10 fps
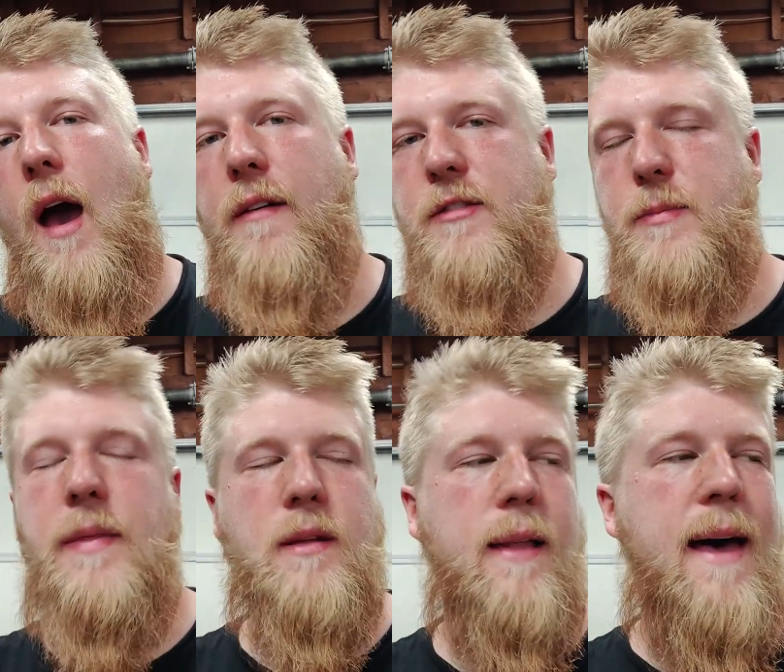I've
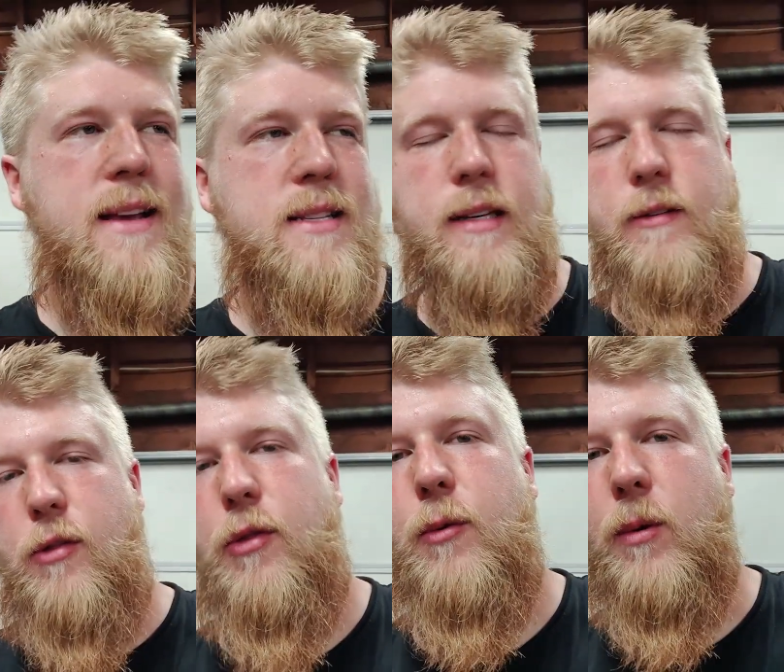spent the last like
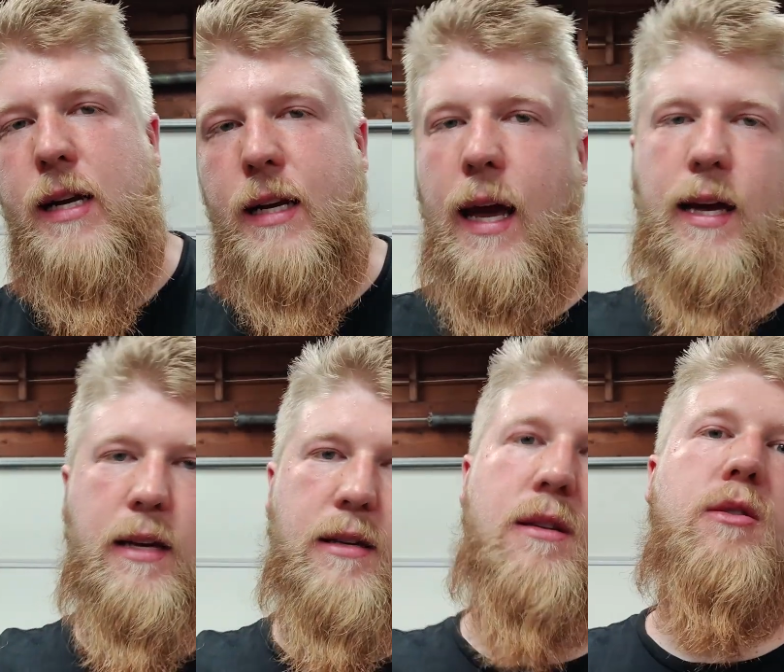three
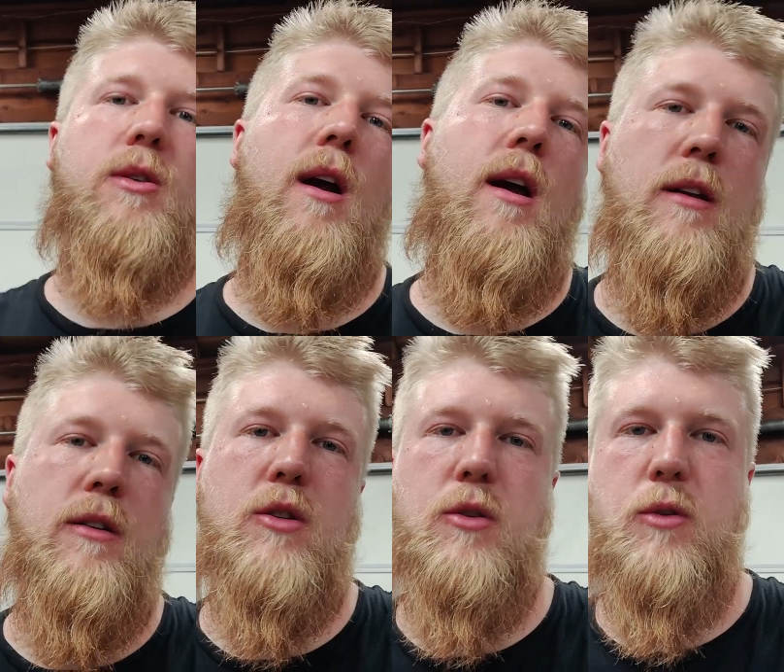days
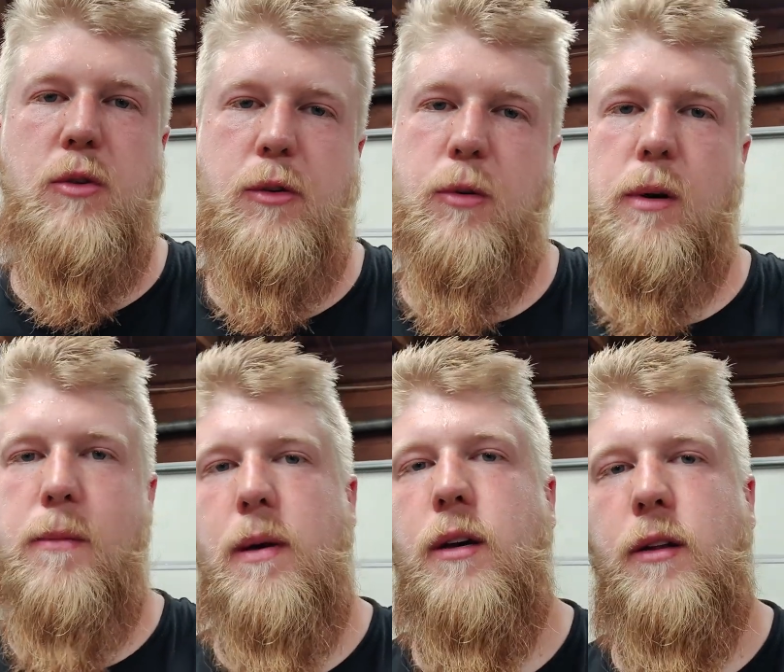trying to
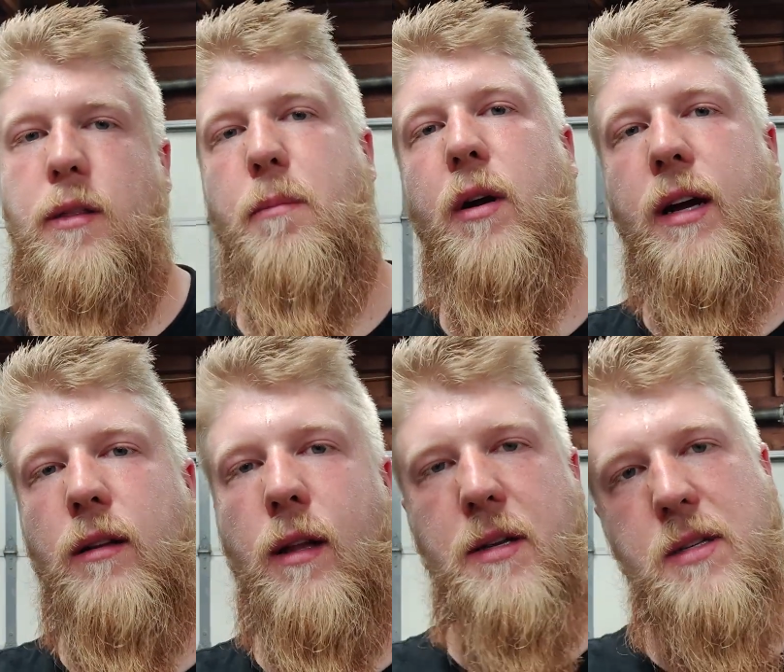rebuild the
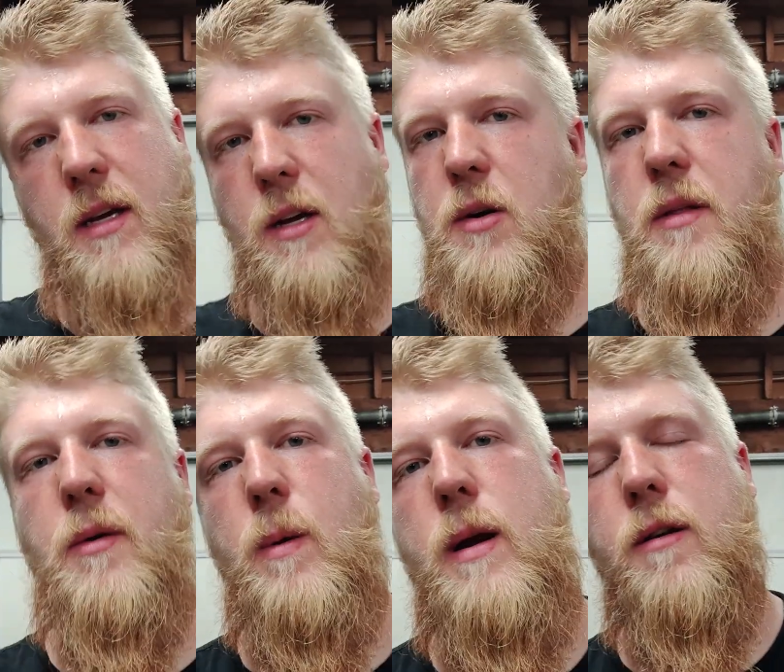brake lines that go to
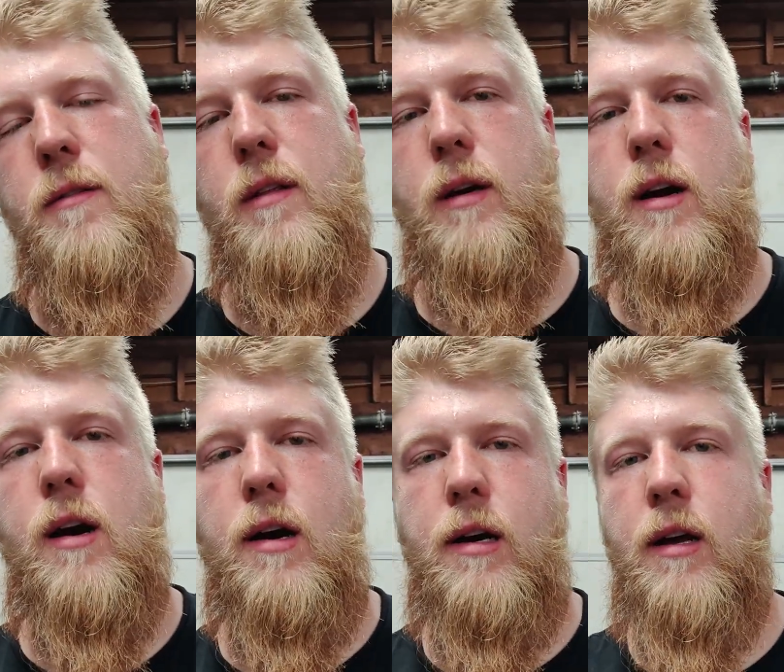the rear of the
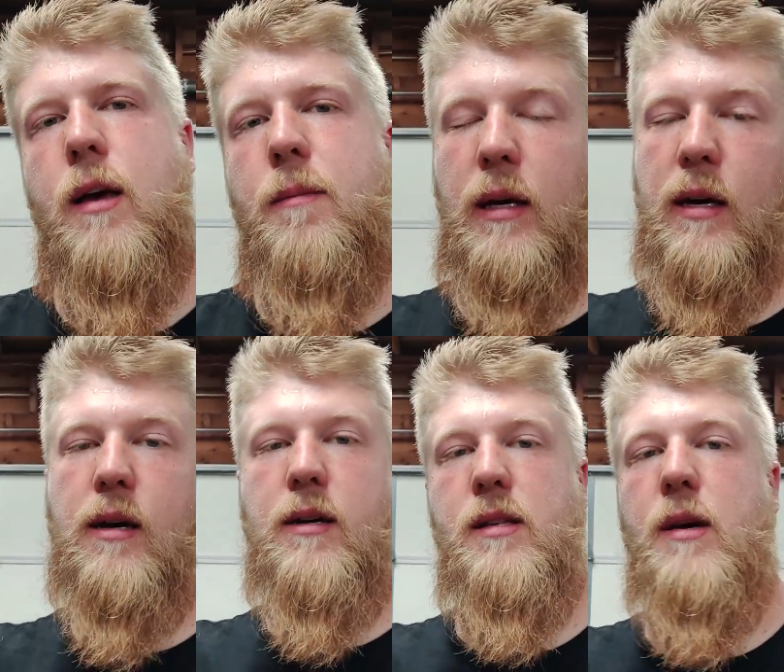car
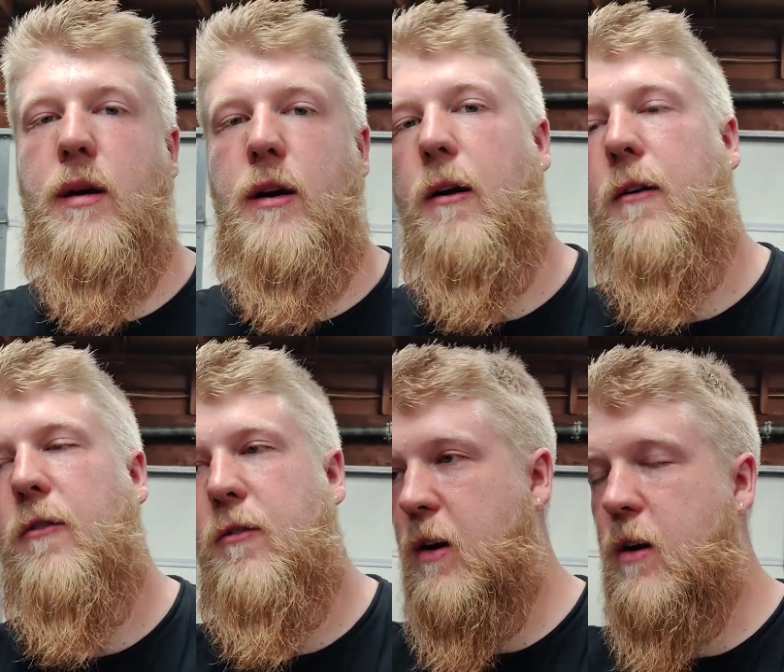because they were
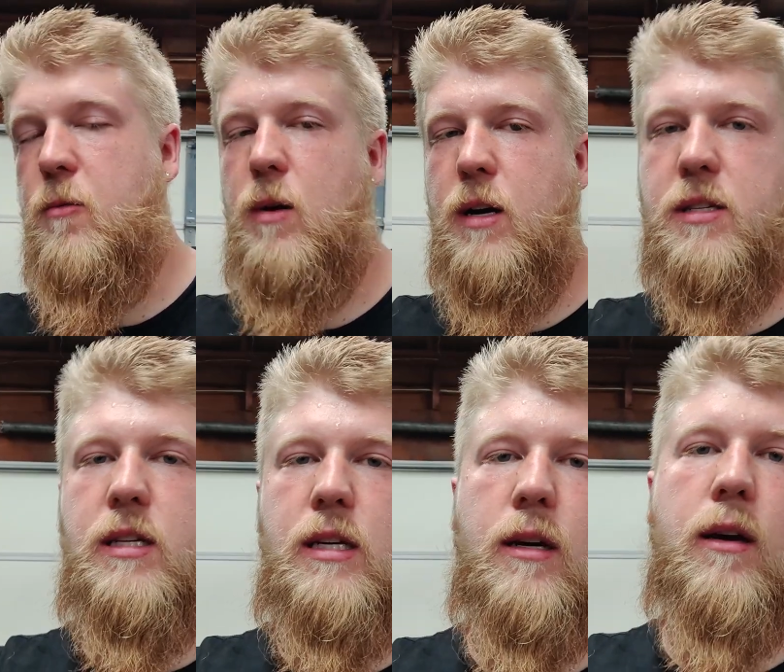very
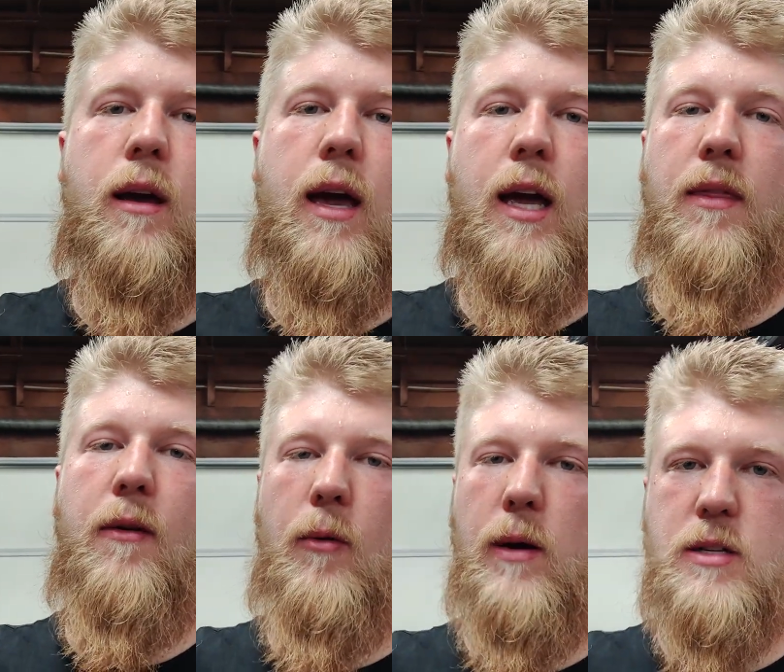rusty and
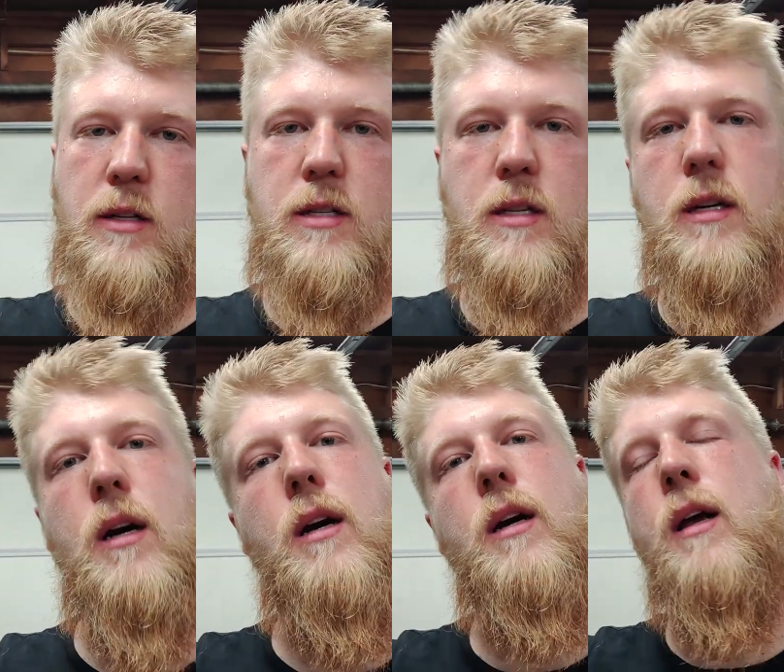they were original to the
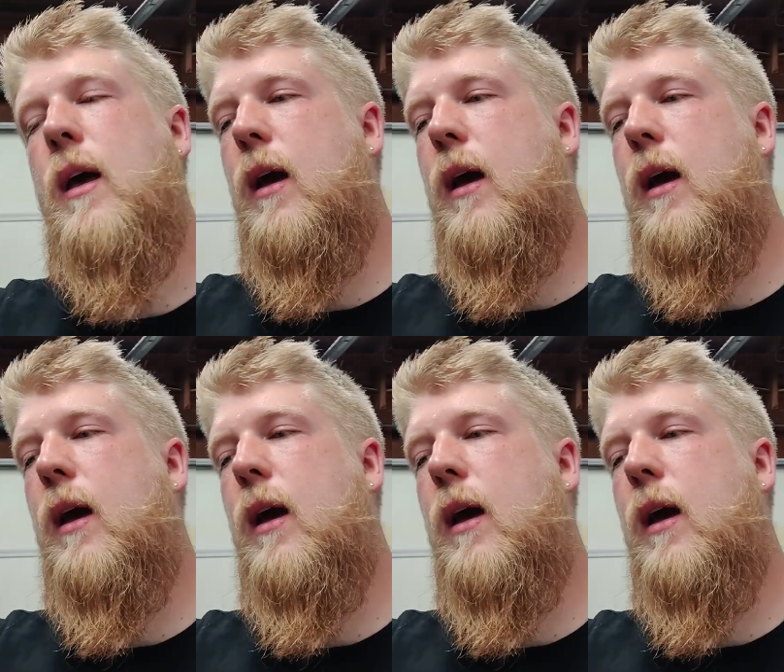car